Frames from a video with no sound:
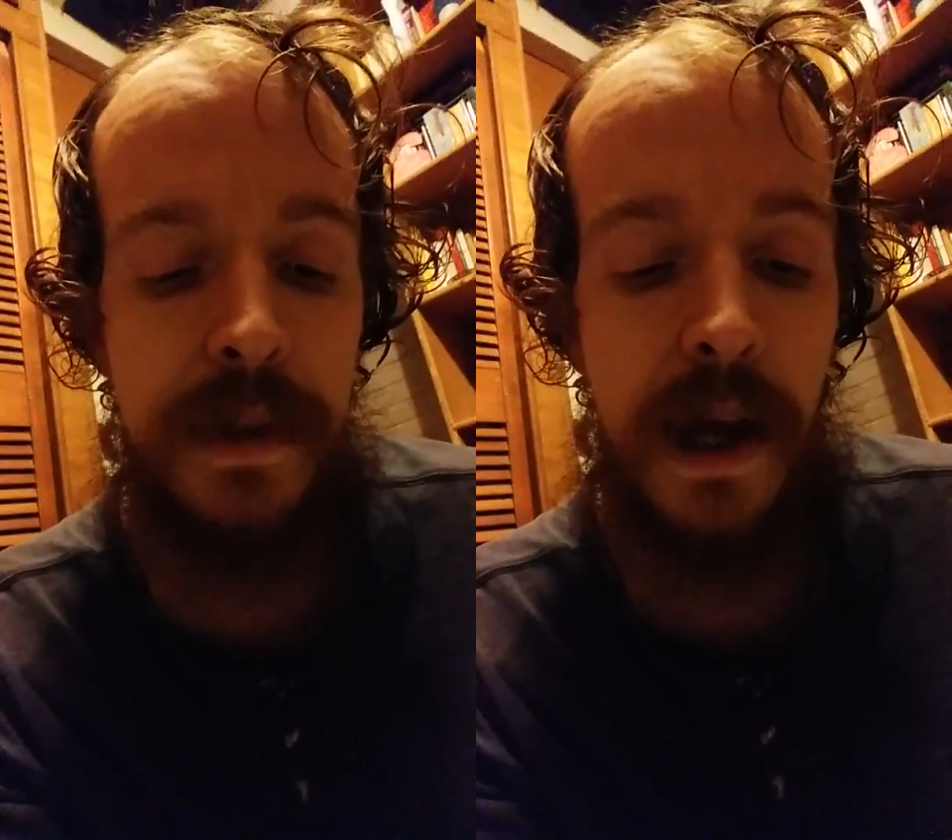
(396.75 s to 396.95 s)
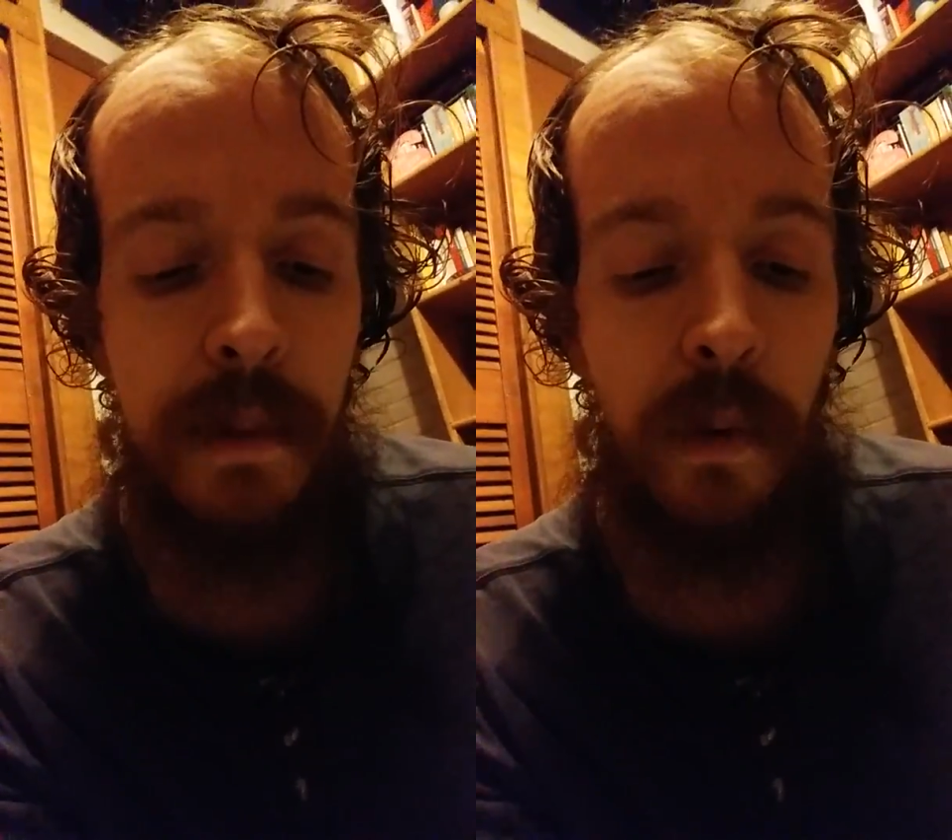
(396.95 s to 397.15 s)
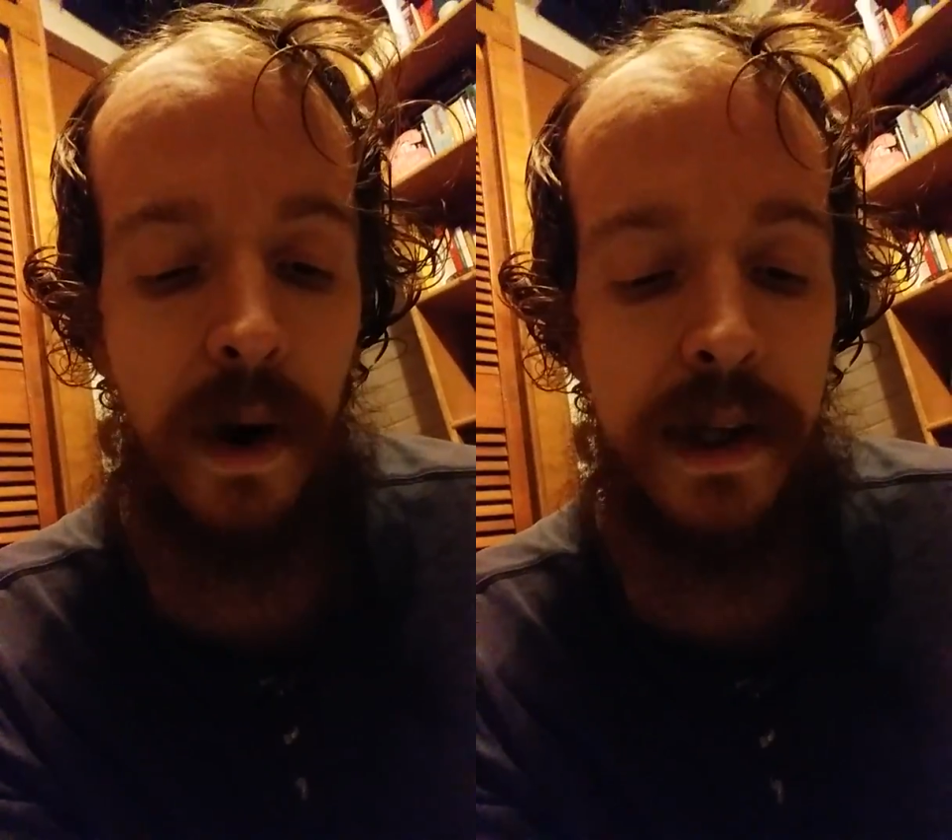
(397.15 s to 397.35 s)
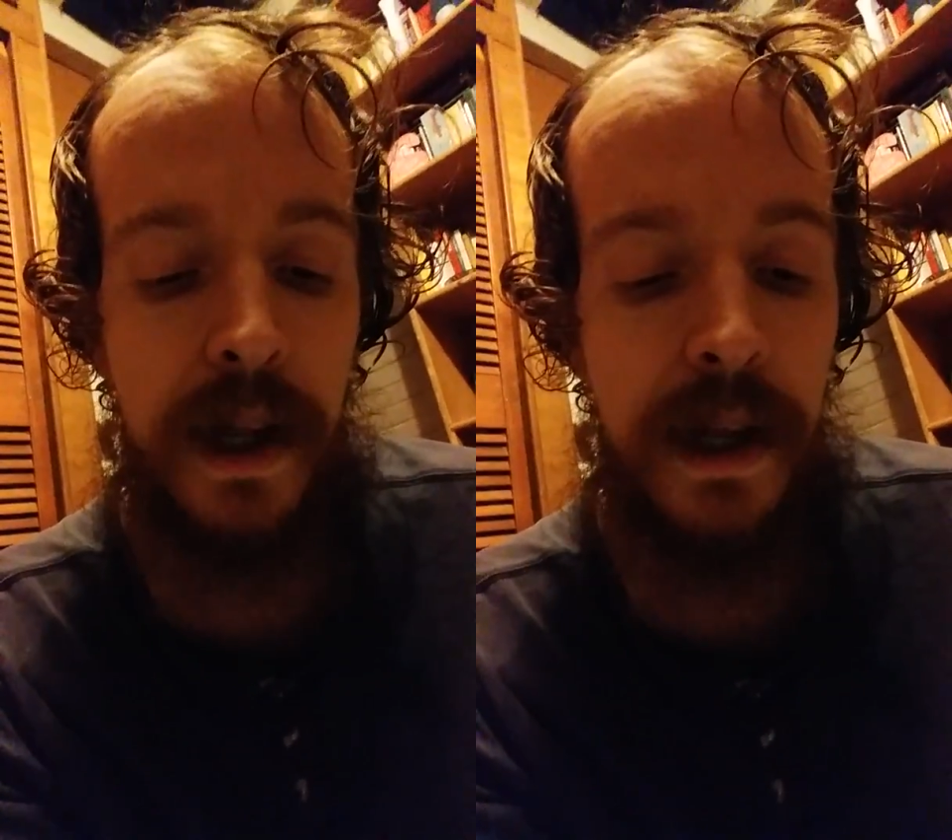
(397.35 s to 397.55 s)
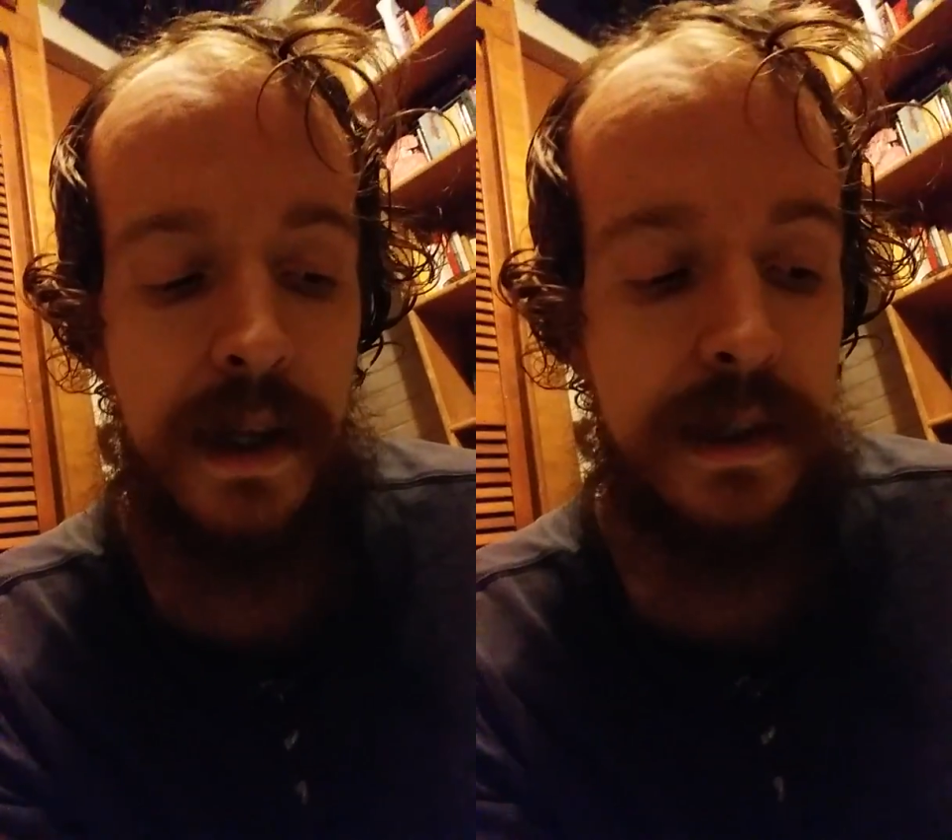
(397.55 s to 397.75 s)
to immigrate
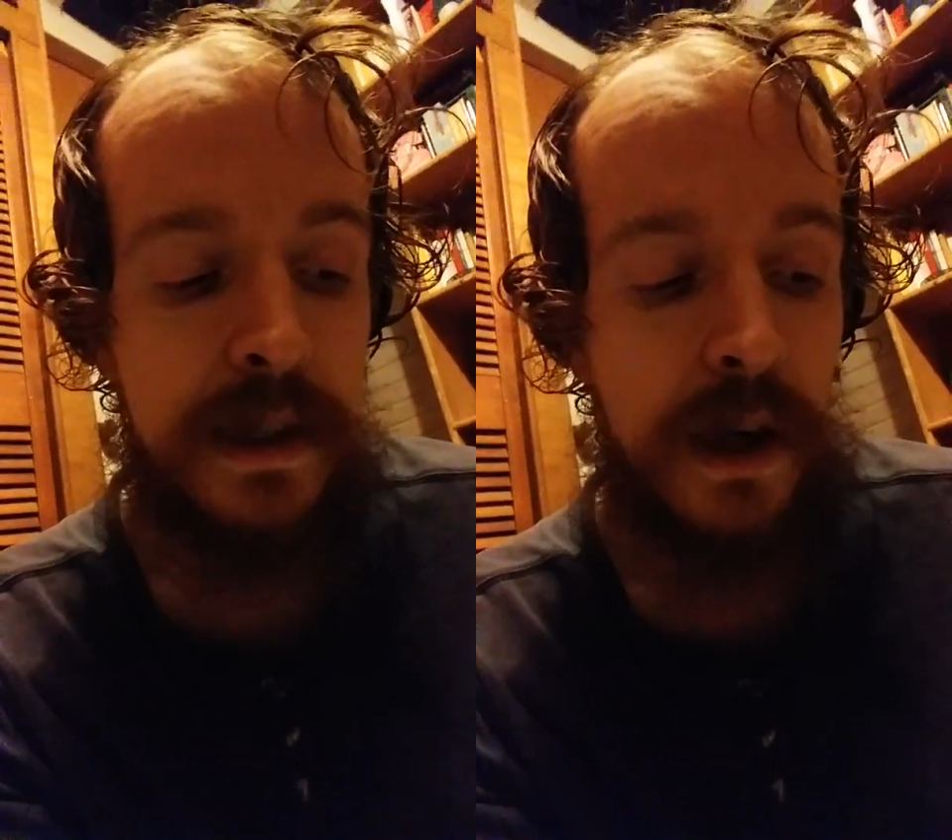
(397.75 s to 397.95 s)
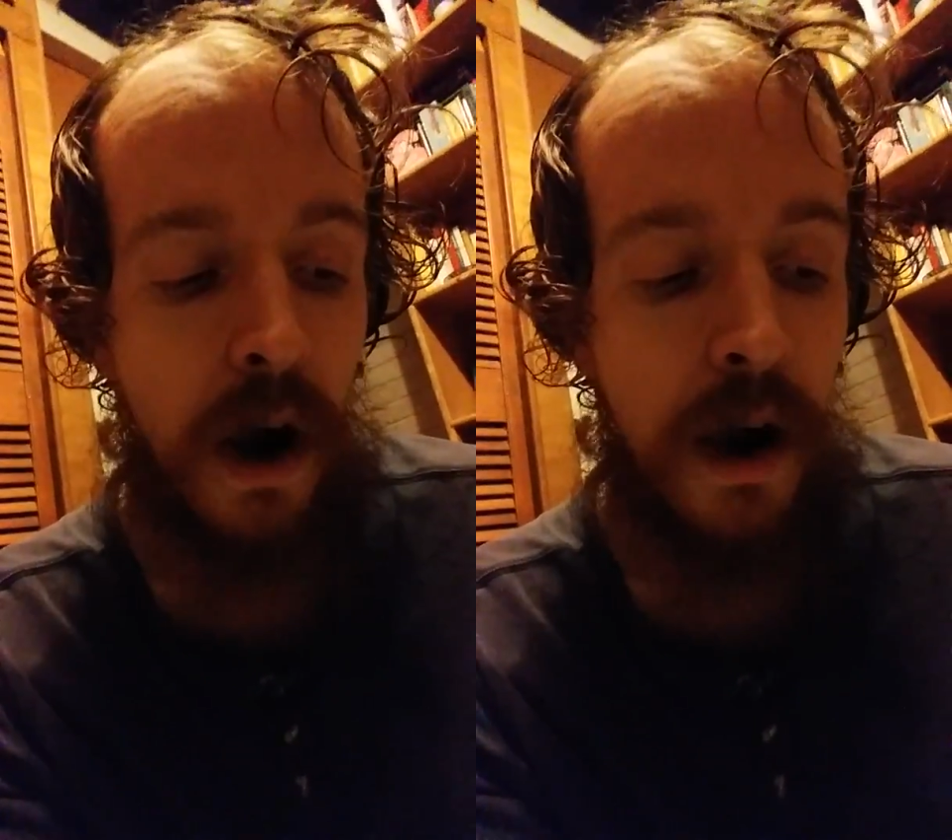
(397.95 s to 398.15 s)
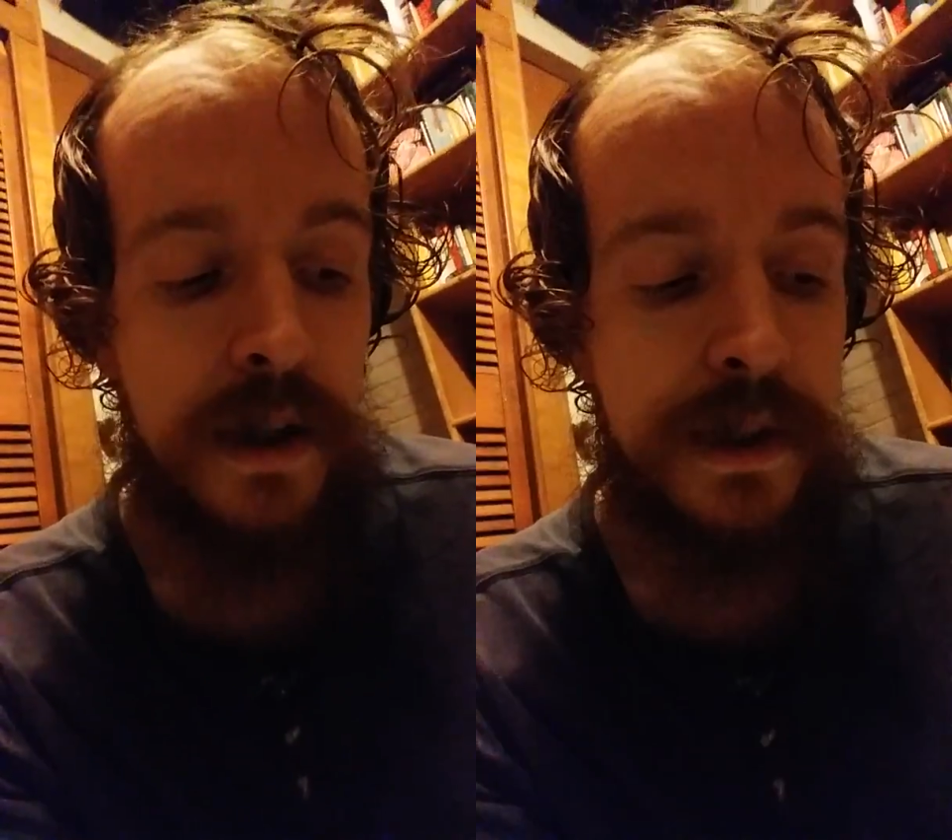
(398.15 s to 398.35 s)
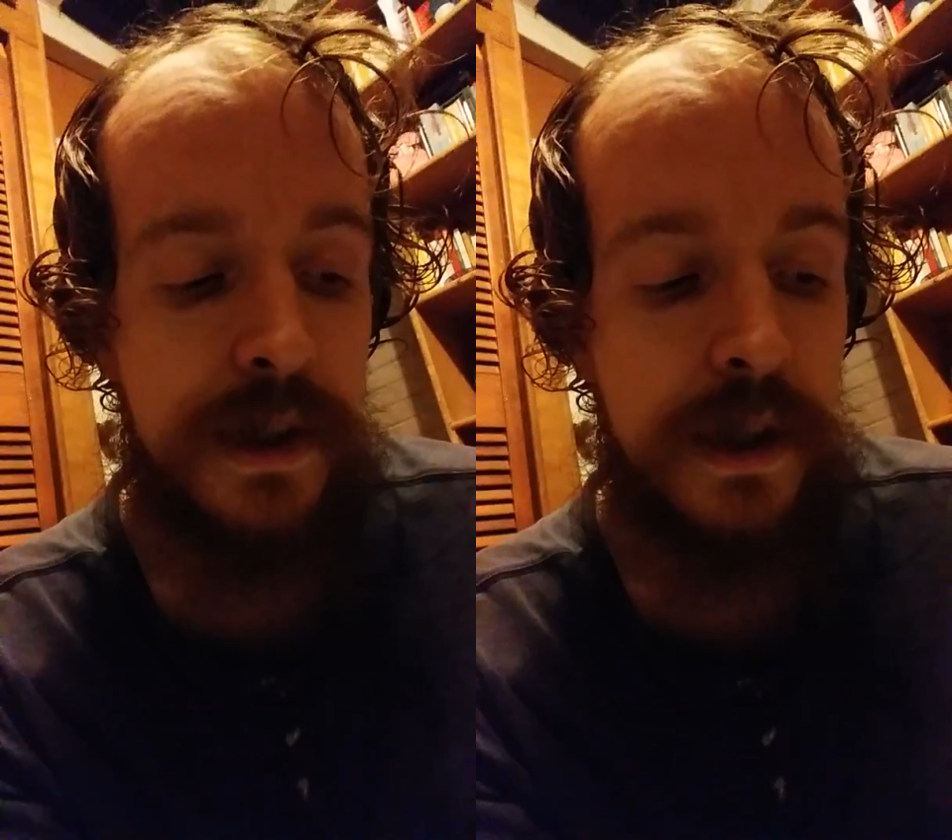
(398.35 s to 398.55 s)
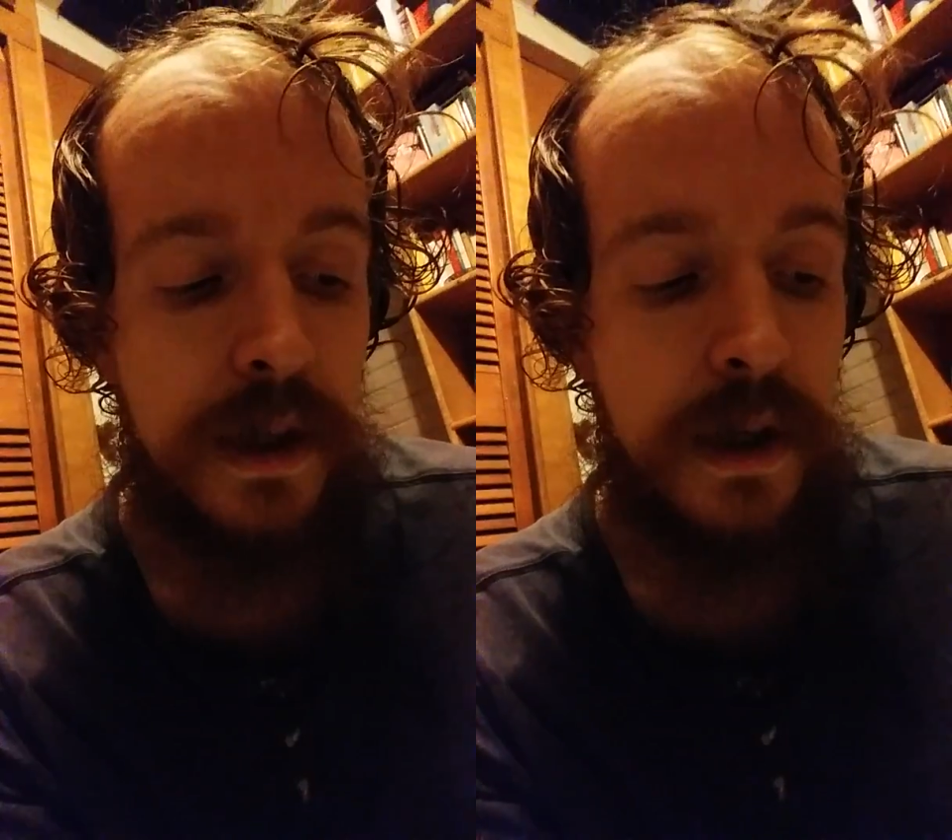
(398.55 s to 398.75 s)
in His cause.